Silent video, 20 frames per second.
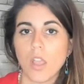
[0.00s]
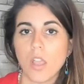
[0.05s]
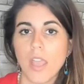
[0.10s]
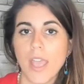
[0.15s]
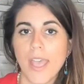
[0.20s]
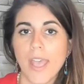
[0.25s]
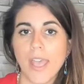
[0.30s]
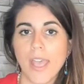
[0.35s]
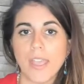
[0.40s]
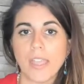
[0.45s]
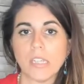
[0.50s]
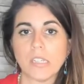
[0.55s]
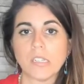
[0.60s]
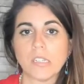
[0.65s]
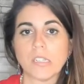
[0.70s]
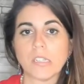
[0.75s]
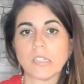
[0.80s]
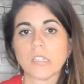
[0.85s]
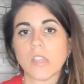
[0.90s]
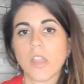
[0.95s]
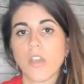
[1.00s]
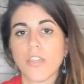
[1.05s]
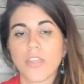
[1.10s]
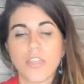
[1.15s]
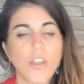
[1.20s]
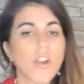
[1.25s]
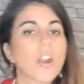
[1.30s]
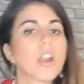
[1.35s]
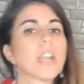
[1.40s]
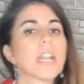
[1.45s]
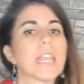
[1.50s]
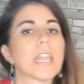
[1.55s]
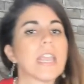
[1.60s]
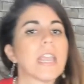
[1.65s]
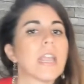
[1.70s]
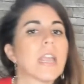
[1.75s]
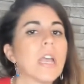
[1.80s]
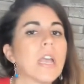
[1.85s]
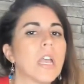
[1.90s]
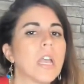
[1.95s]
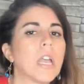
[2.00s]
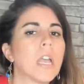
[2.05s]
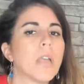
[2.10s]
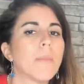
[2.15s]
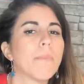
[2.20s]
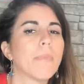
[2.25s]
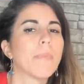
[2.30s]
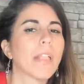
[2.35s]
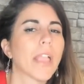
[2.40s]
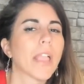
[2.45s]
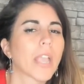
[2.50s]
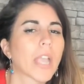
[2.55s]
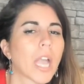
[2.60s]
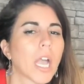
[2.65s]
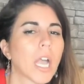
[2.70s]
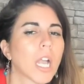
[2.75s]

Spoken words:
and authority like,